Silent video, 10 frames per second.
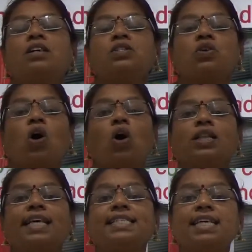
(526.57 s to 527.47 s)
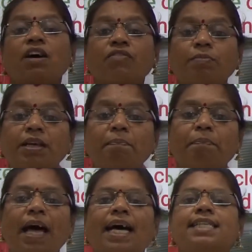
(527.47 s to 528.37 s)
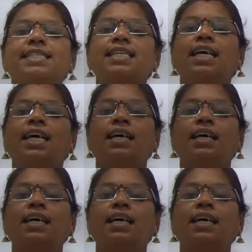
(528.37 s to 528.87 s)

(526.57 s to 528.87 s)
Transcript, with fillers: So all these are from the plants.